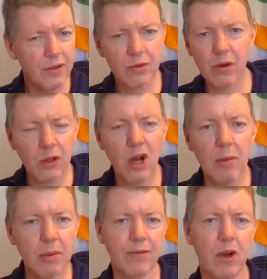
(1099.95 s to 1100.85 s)
They're all
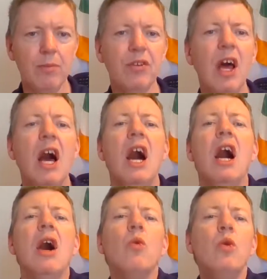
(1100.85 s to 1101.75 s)
common verbs
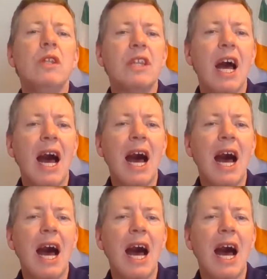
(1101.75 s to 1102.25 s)
with